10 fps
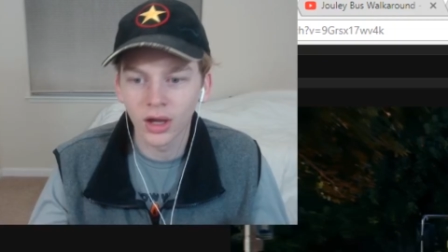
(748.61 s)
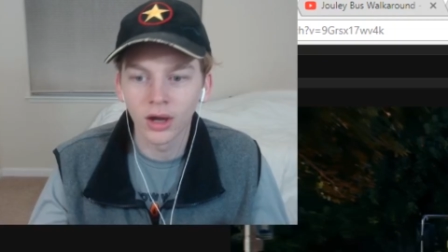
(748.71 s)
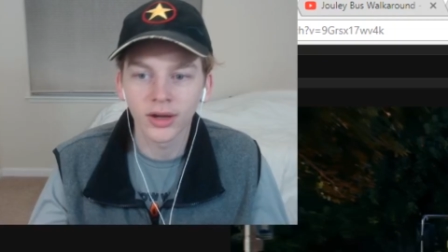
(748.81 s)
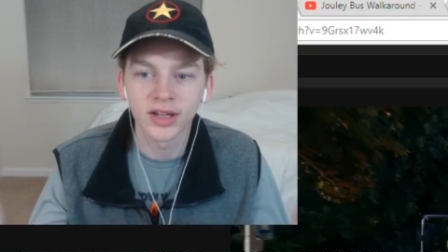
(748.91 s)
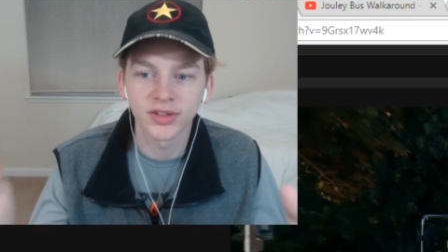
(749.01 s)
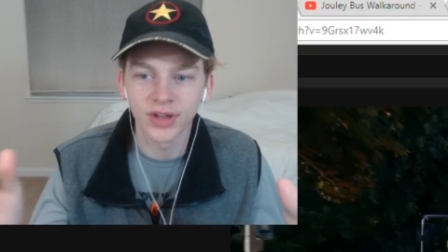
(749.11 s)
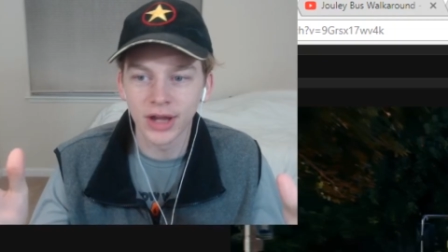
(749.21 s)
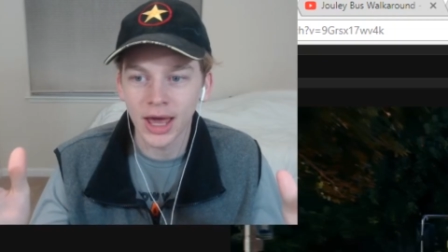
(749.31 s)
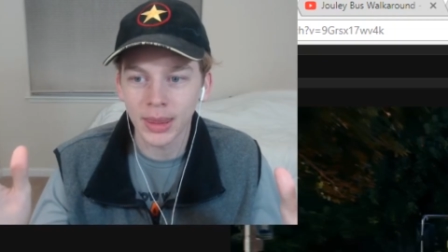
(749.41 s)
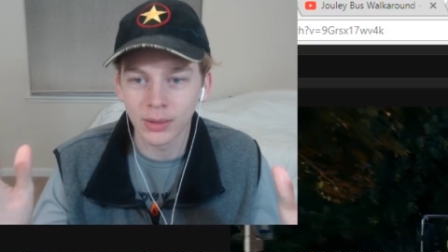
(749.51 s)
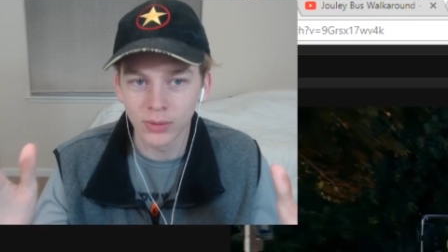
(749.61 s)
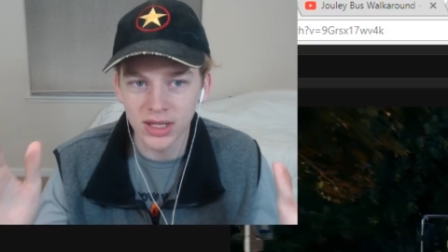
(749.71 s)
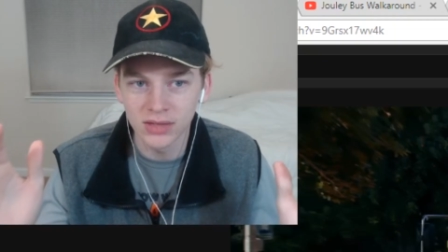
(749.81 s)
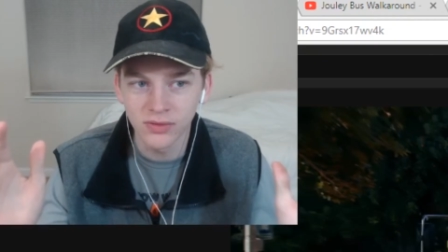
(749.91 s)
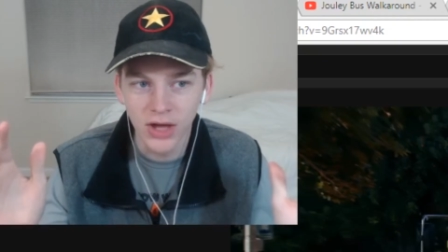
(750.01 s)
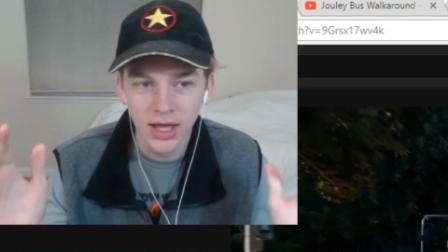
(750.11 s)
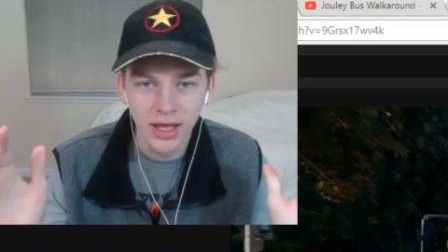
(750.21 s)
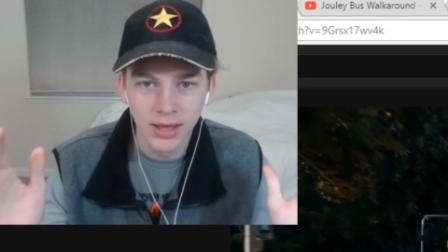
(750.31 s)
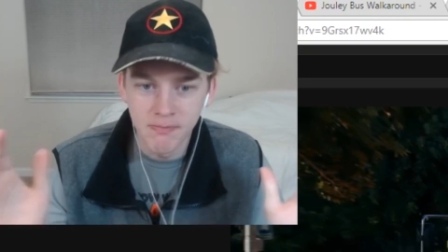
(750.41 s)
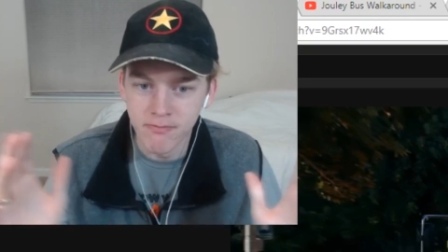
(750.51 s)
Okay, so now that we've
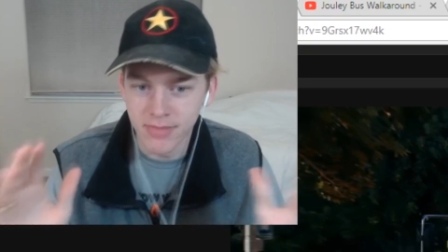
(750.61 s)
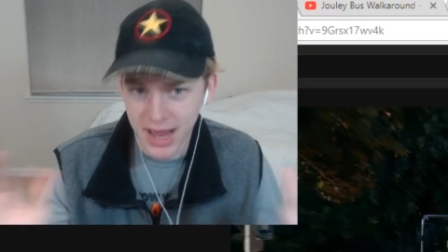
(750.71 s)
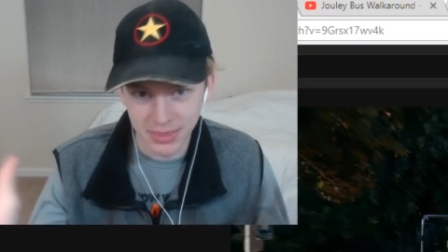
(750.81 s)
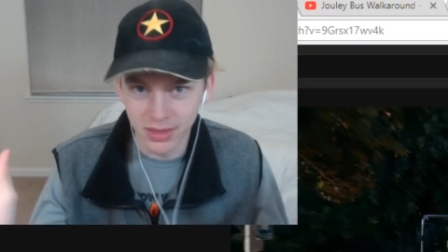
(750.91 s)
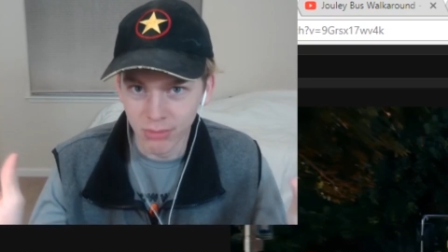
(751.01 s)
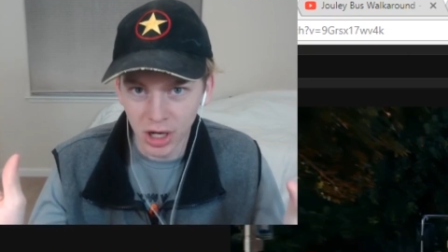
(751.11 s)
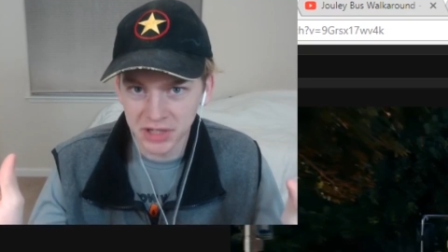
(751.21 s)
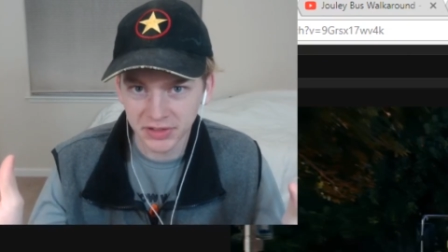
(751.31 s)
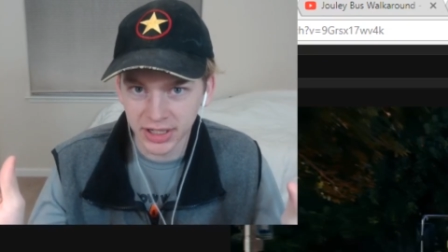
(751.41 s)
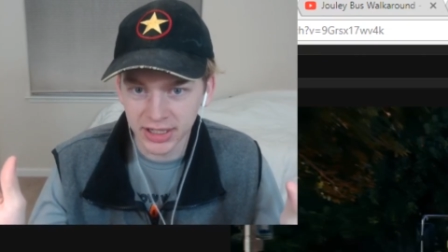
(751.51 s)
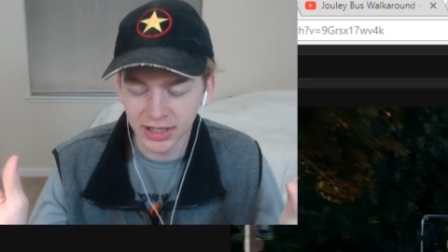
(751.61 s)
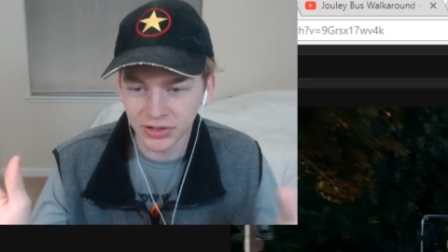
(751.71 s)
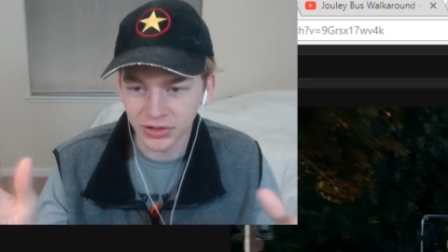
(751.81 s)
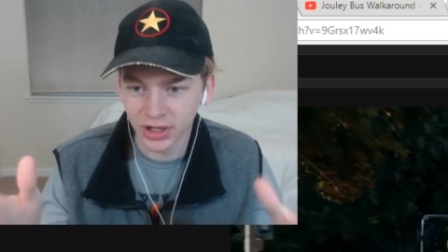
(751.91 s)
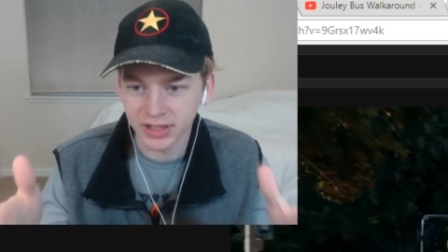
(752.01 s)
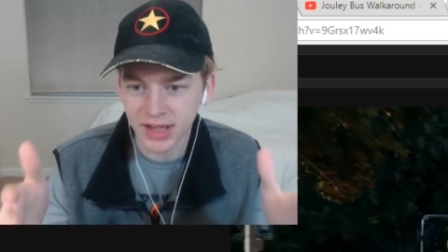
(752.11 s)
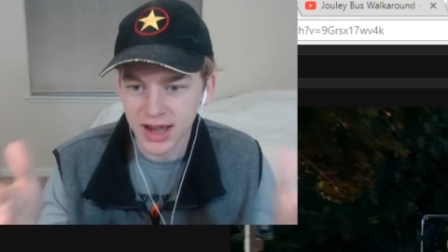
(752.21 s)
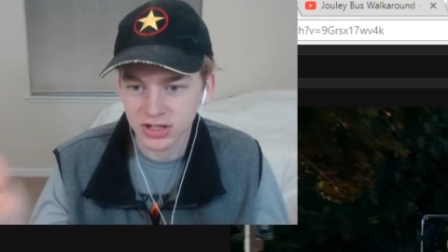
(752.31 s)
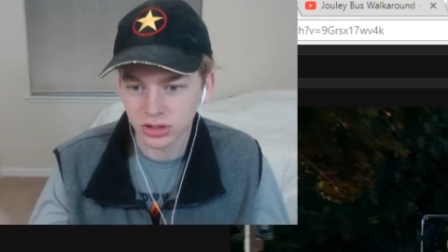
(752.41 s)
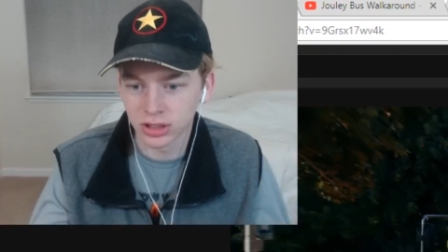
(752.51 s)
met the bus, I guess, let's
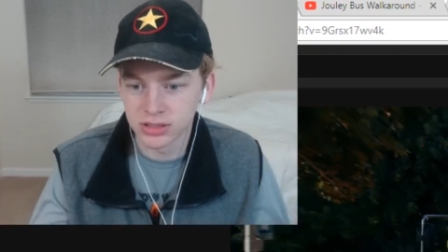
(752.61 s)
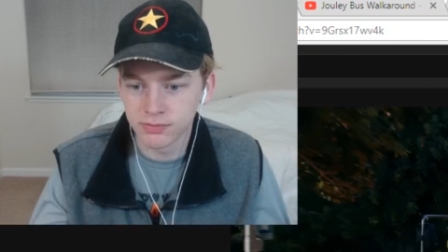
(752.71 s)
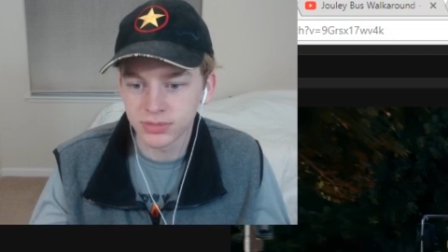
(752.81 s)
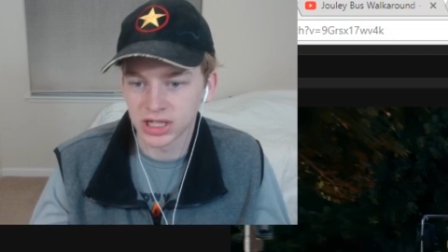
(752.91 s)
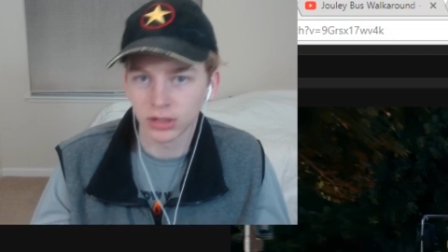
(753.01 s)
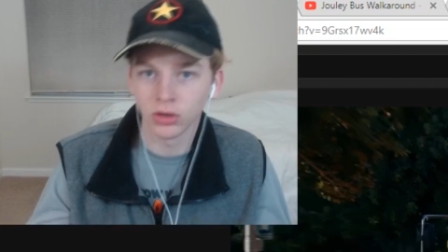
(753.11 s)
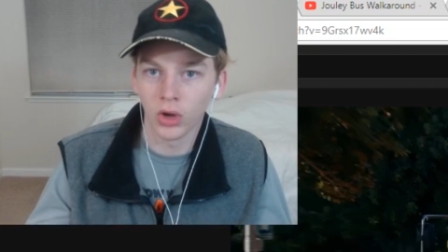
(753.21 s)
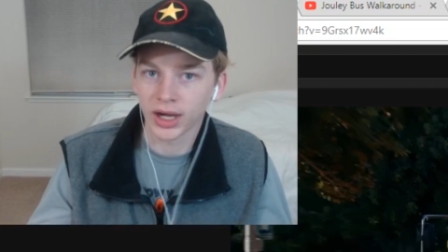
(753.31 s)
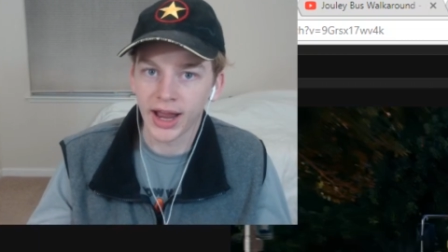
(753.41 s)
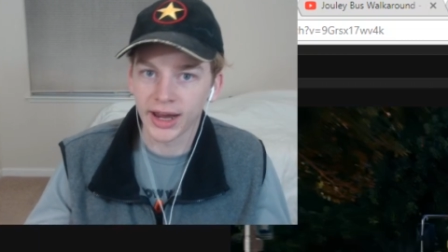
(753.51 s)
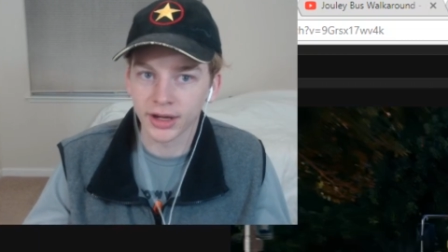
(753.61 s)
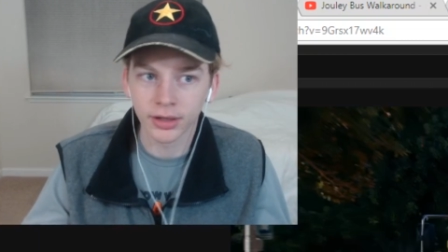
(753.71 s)
actually take a look at it.